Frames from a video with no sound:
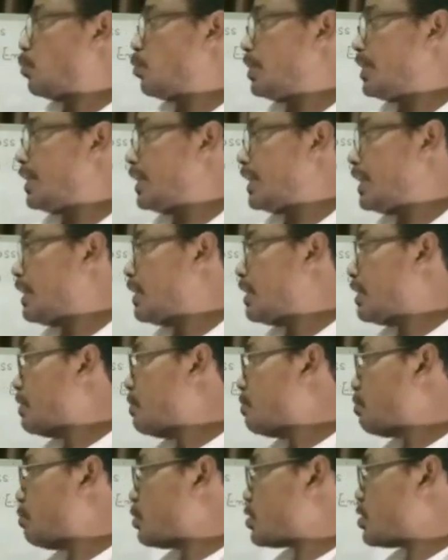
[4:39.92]
We,
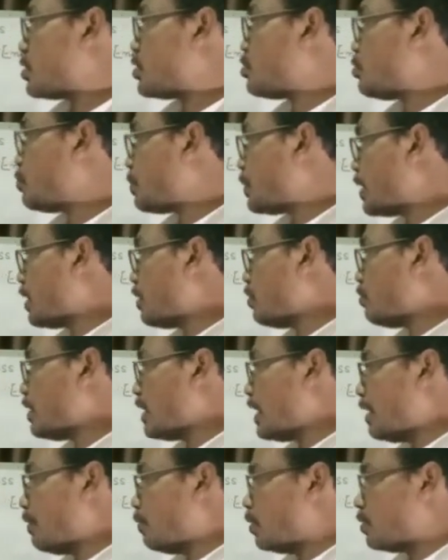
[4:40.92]
possessive pronoun
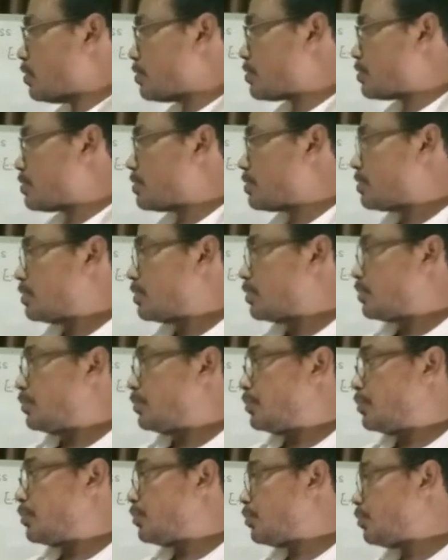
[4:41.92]
ours.
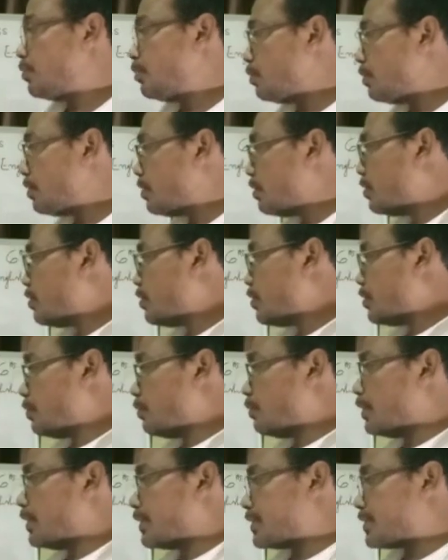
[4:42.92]
You,
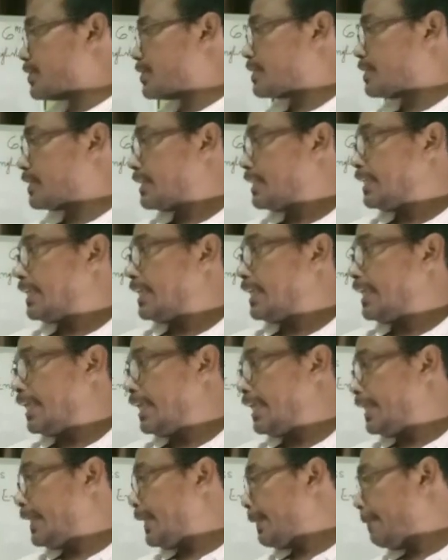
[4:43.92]
yours.
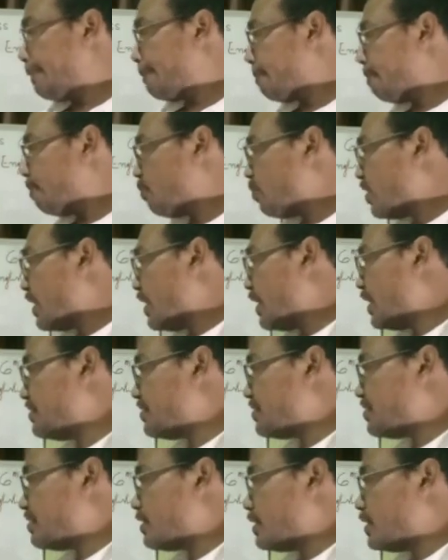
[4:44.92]
He,
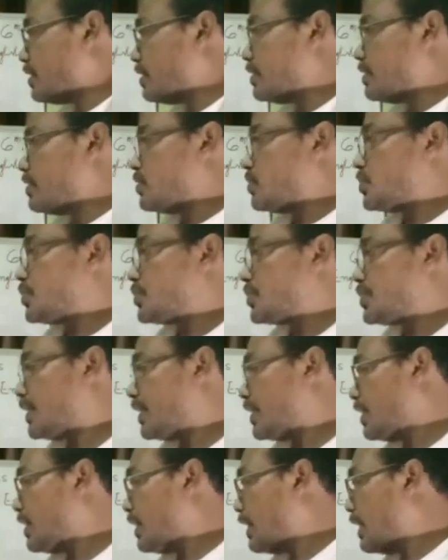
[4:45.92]
his.
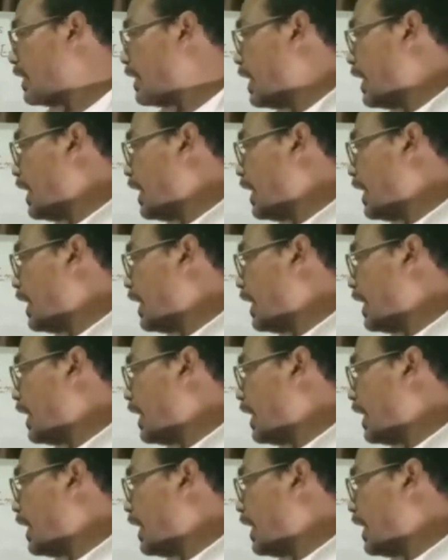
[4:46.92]
She,